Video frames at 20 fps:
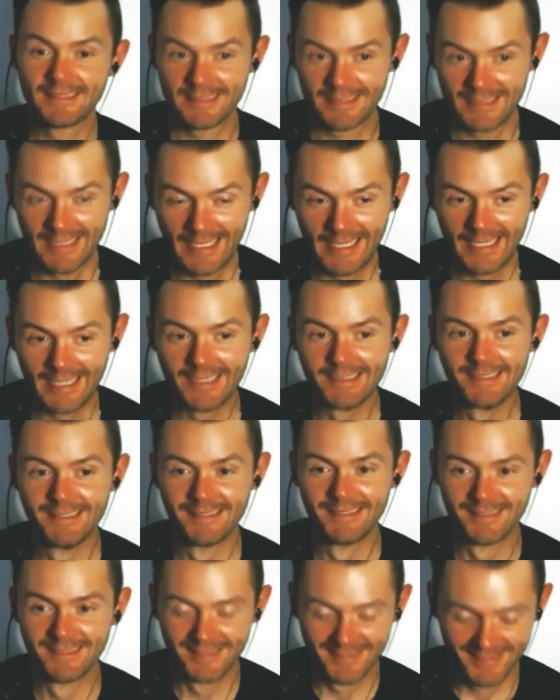yeah,
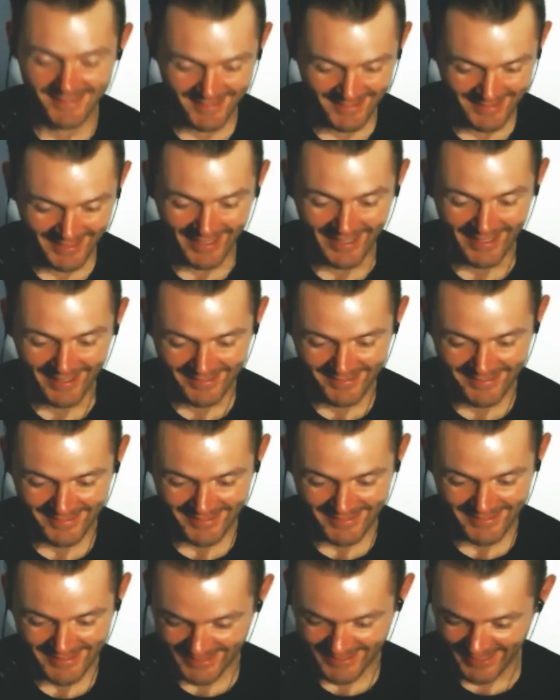yeah,
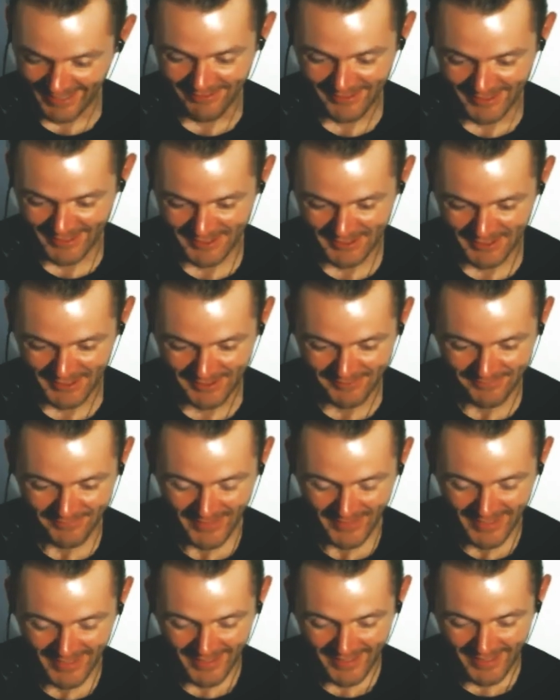it's definitely true.
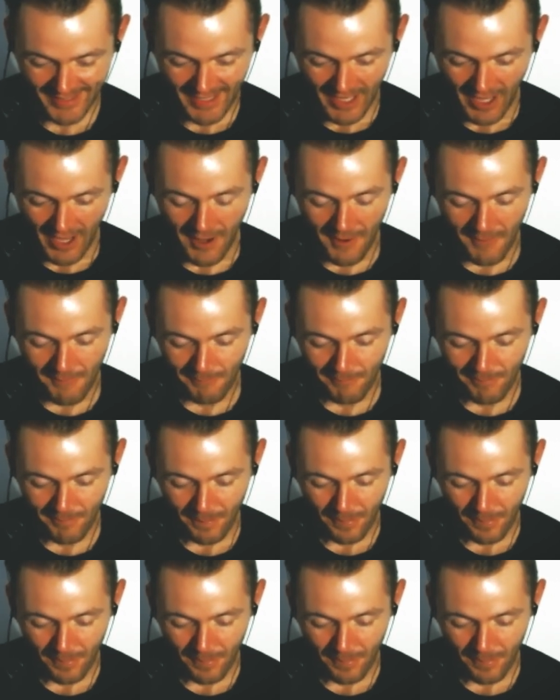Um,